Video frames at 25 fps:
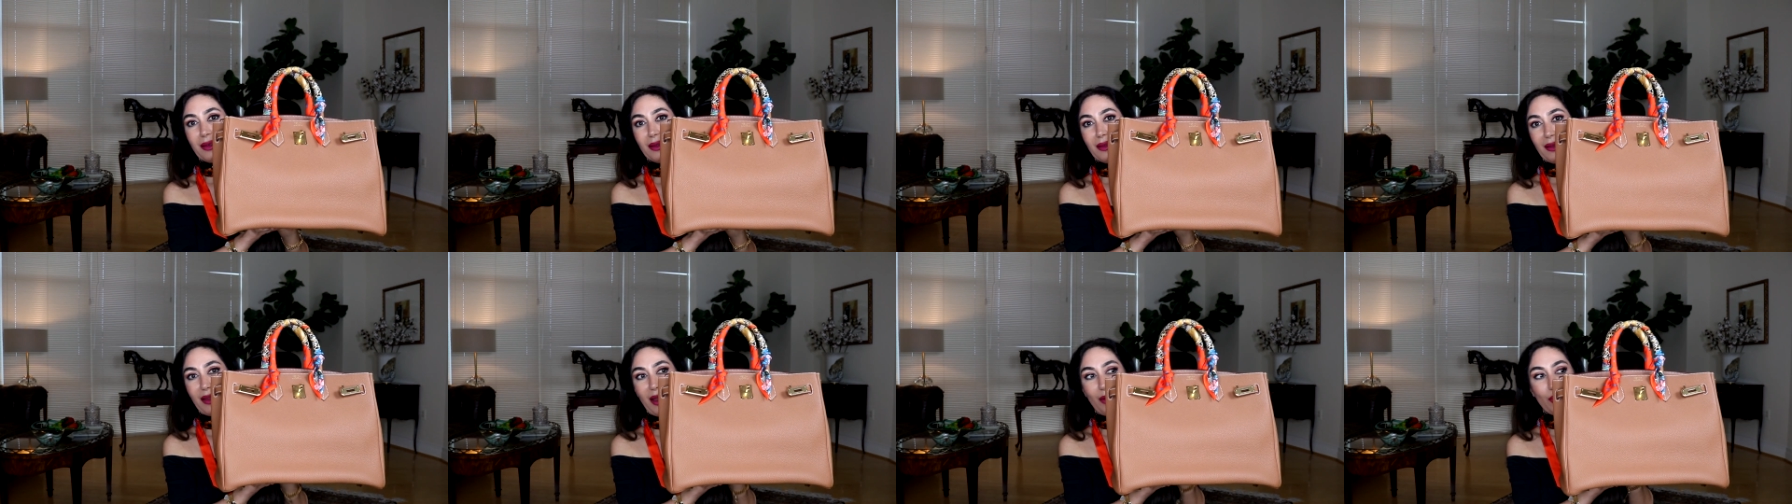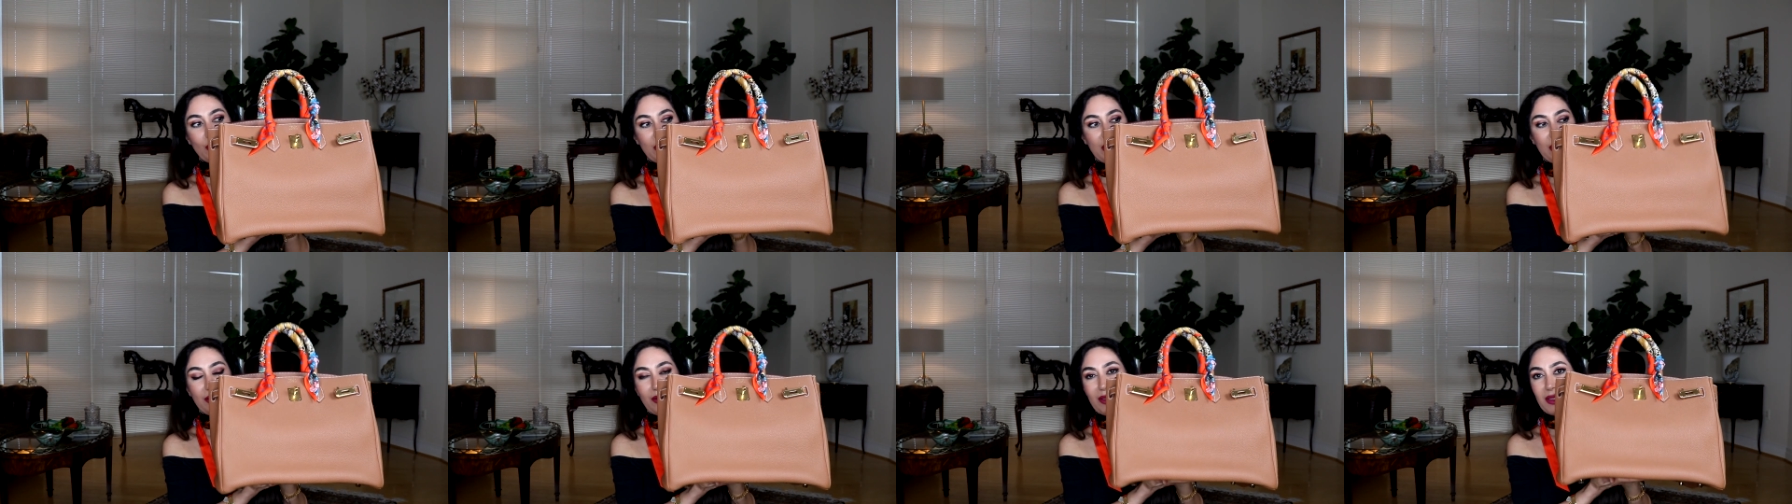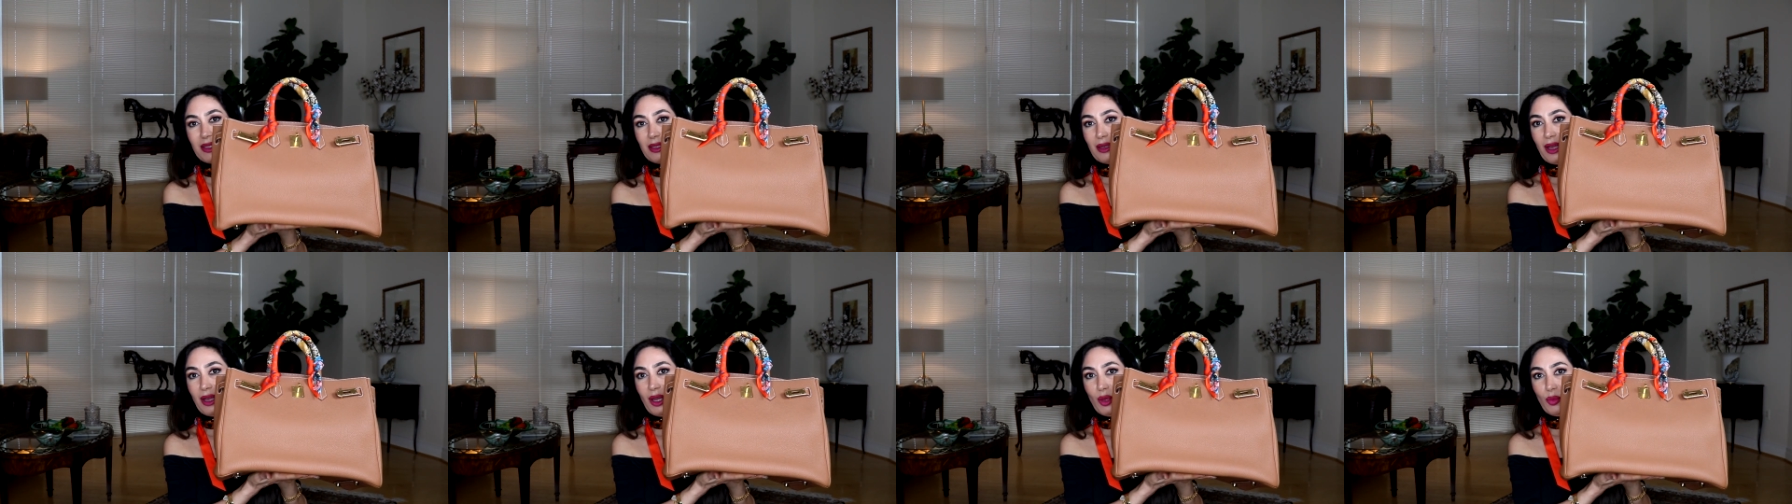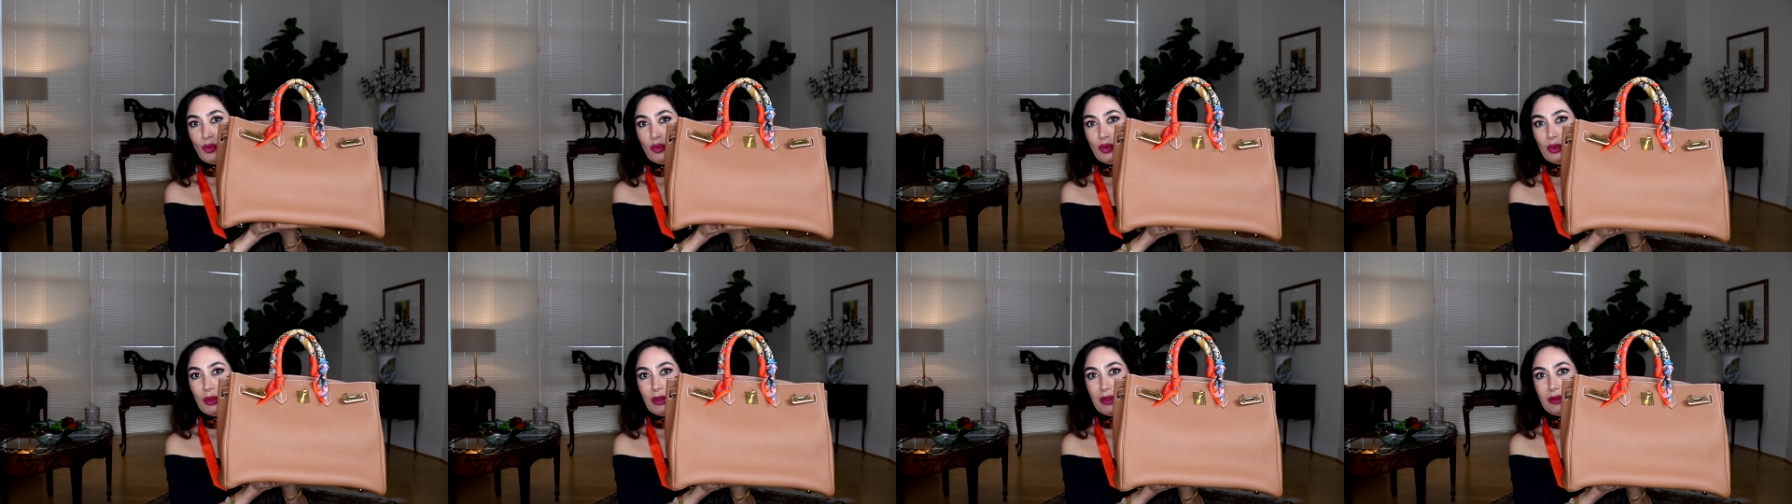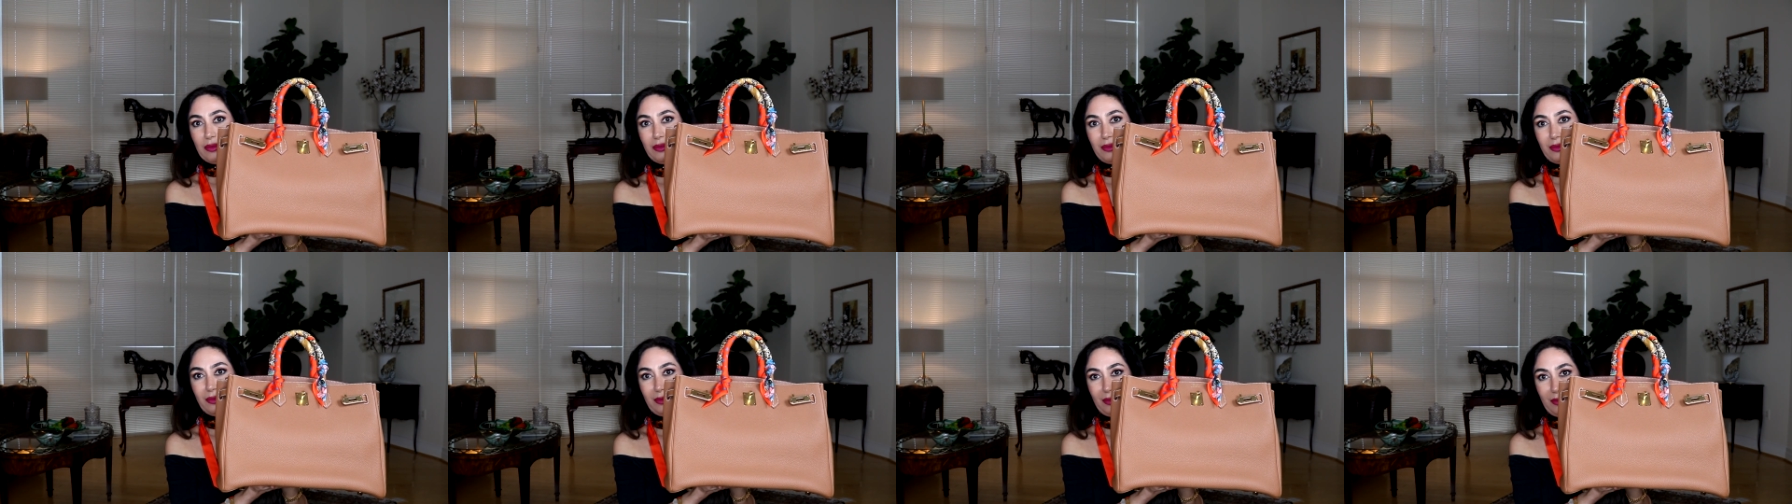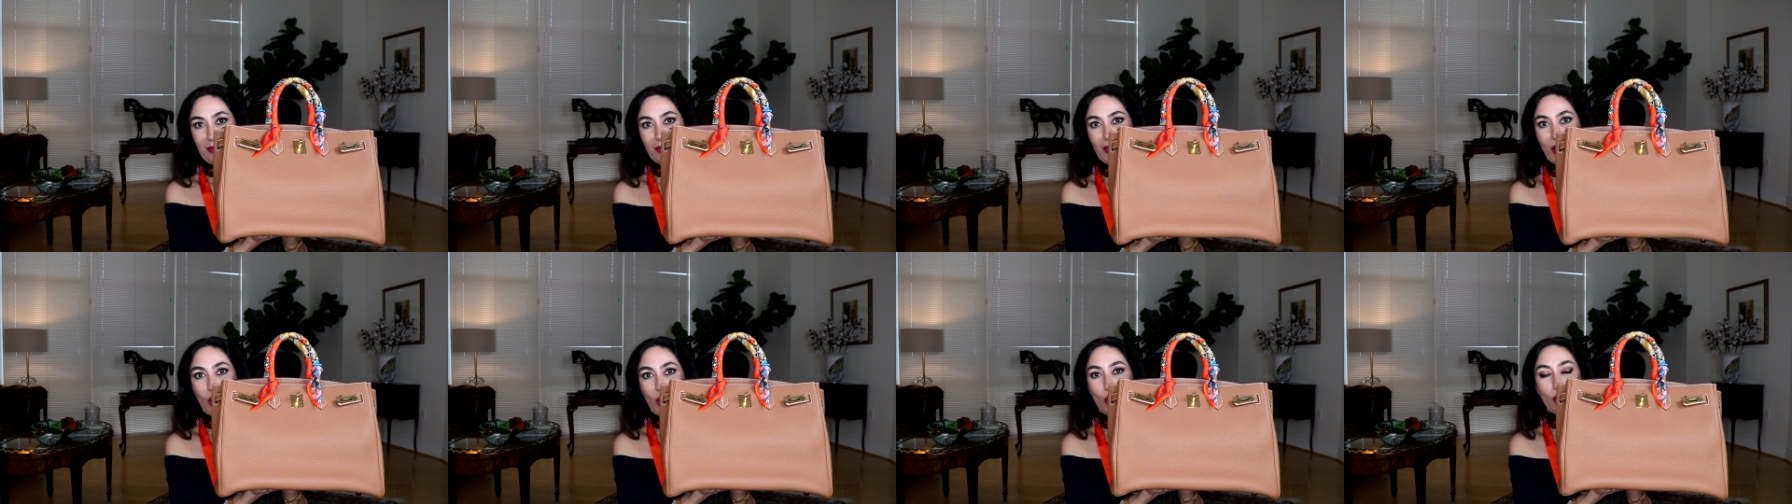That was the reason I put
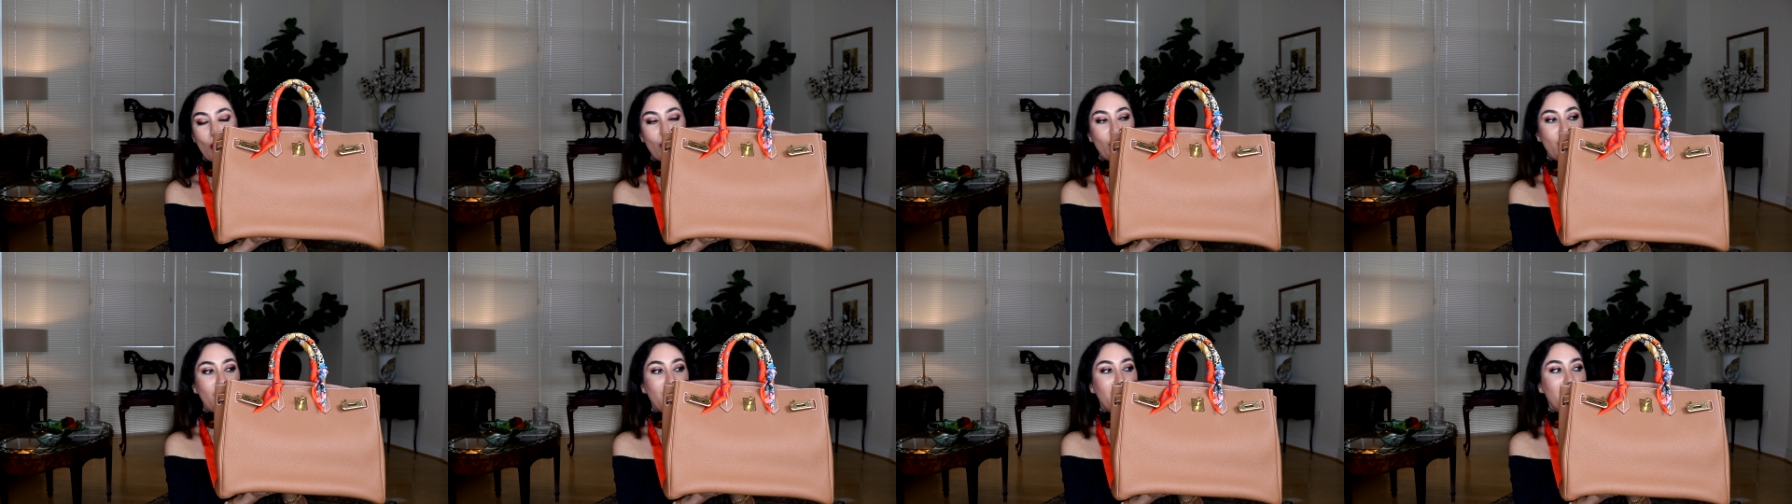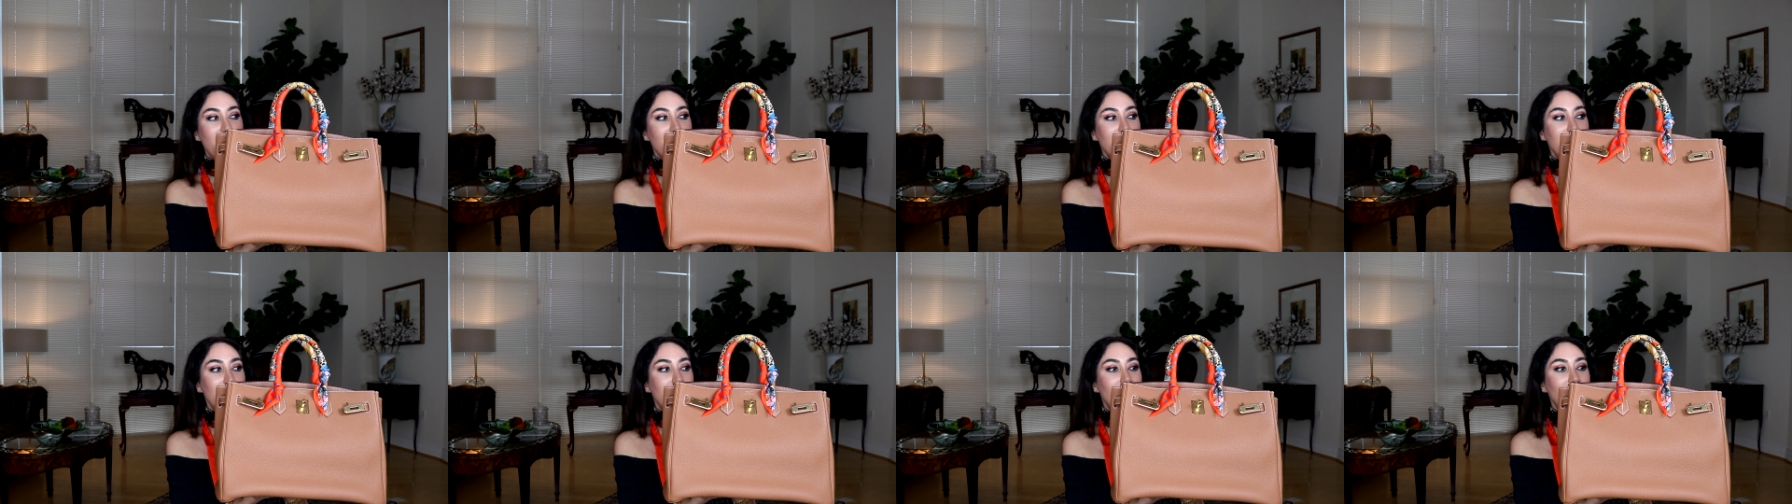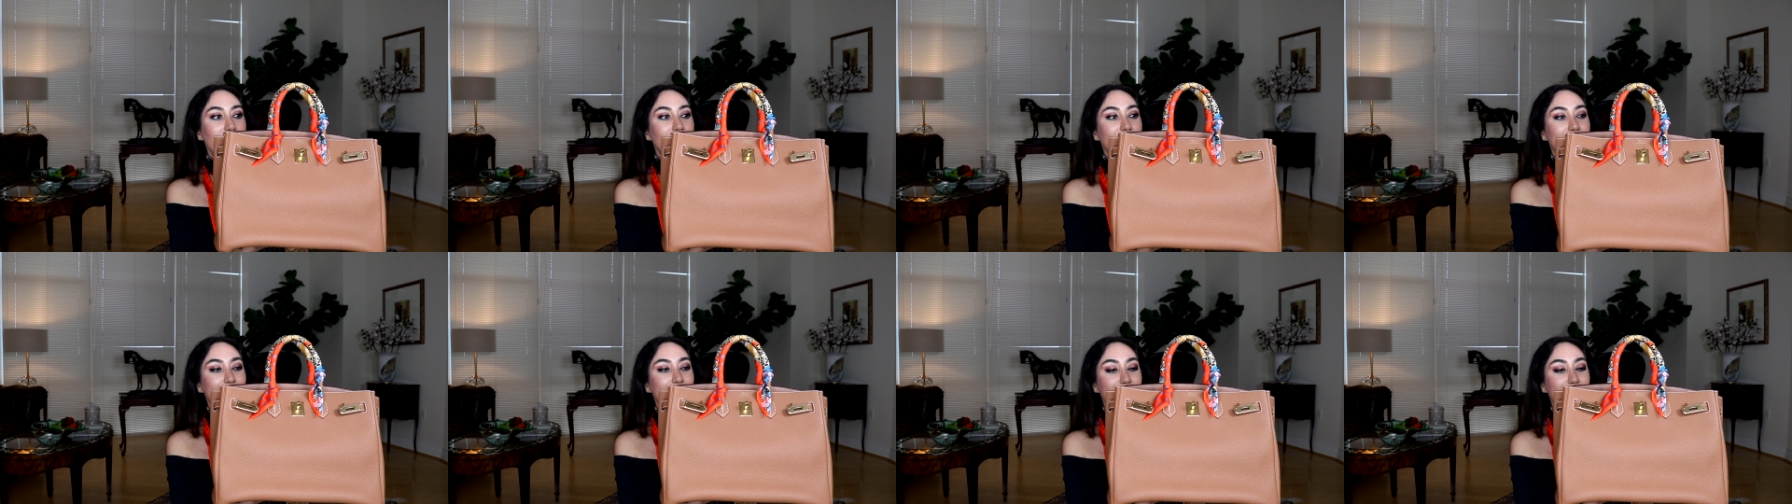organizer.